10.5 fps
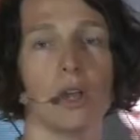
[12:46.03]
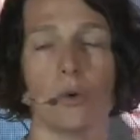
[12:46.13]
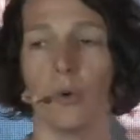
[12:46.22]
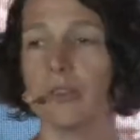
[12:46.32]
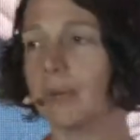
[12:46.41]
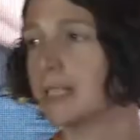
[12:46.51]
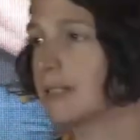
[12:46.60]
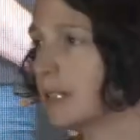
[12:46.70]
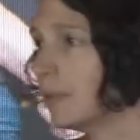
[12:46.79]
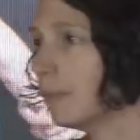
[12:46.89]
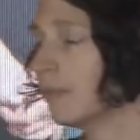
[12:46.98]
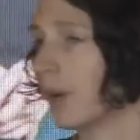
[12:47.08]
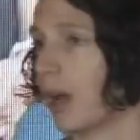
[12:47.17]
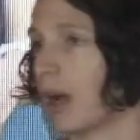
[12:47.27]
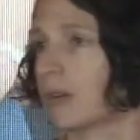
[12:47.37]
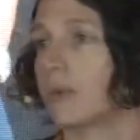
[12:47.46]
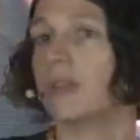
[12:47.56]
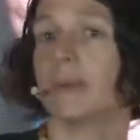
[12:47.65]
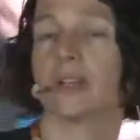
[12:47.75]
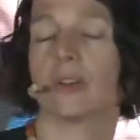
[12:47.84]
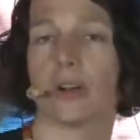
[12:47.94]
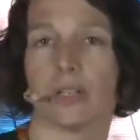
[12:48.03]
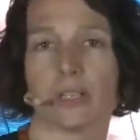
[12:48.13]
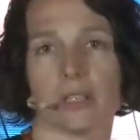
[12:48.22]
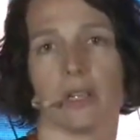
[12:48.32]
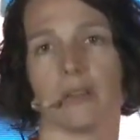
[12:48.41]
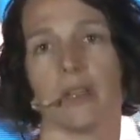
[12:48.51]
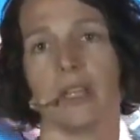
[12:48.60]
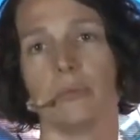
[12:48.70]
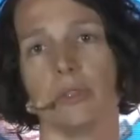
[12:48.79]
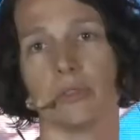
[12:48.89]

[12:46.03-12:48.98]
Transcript: with my team, and with my colleagues here at the Hebrew